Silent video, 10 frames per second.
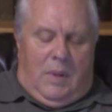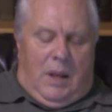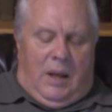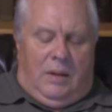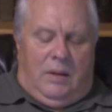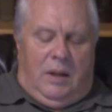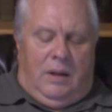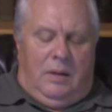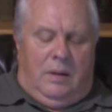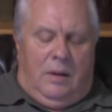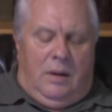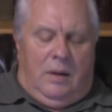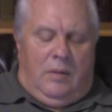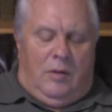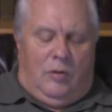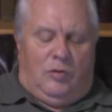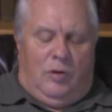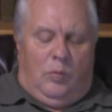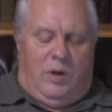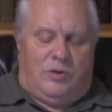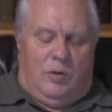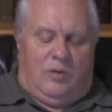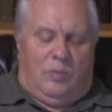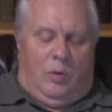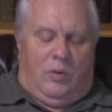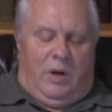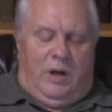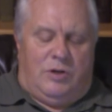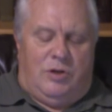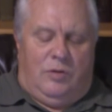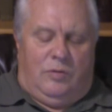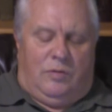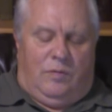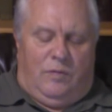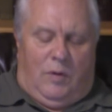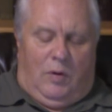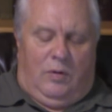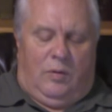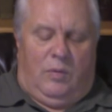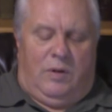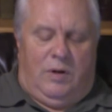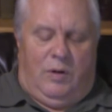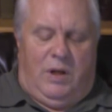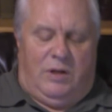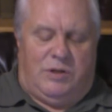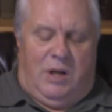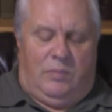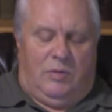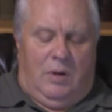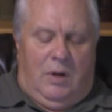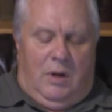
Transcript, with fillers: And then those who wish to explore the issues further with the New King James,